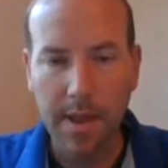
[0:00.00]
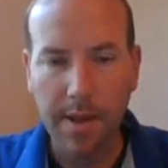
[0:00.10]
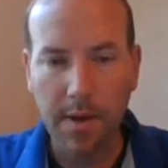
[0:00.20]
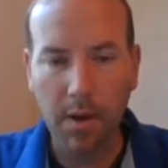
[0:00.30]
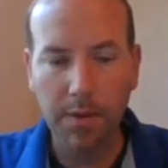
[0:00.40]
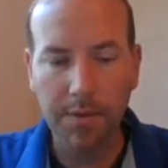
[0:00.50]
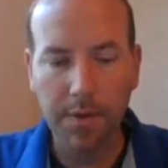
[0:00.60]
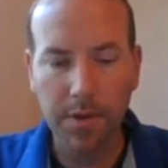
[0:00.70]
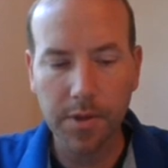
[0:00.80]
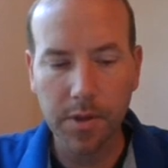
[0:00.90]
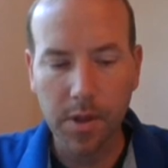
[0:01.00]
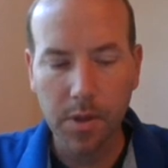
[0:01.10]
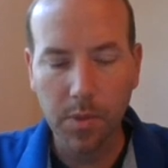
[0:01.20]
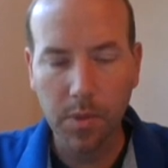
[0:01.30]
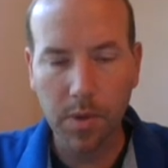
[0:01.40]
And all of those
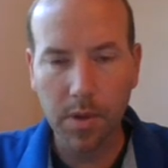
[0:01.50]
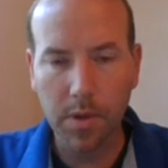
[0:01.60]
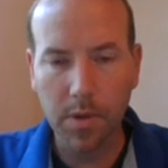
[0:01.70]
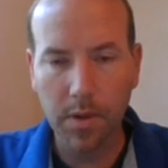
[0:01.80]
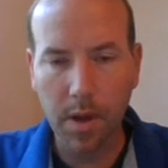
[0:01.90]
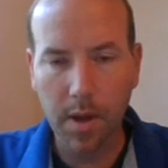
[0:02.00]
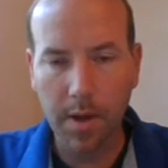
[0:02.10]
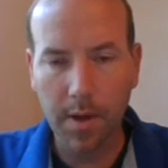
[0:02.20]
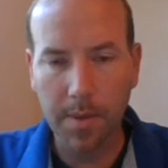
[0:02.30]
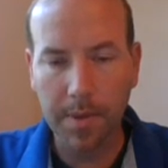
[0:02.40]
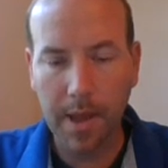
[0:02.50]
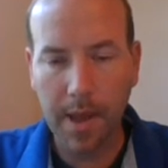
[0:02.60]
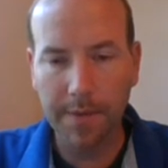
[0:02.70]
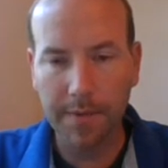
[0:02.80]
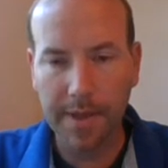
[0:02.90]
were
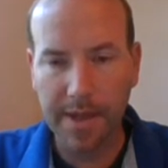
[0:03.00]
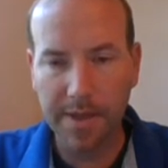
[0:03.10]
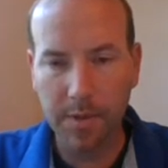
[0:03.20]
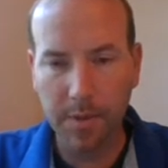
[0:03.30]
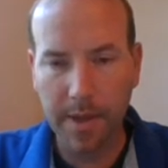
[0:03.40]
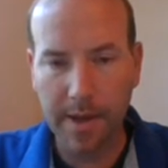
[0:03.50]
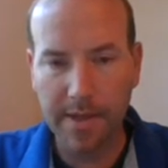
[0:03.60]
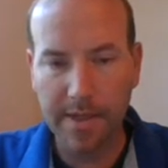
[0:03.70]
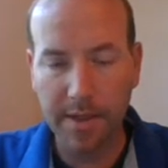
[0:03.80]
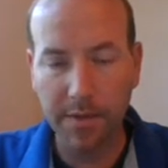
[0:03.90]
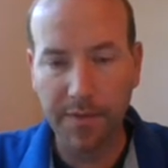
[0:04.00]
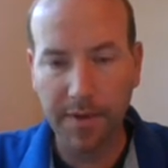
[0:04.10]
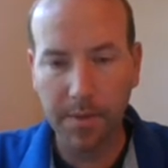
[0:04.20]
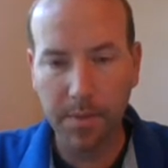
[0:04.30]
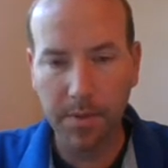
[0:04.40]
applied for cases where we had a single
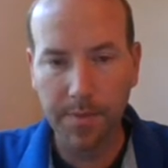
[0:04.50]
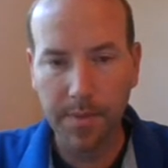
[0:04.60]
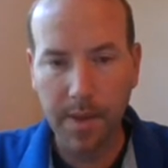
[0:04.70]
variable.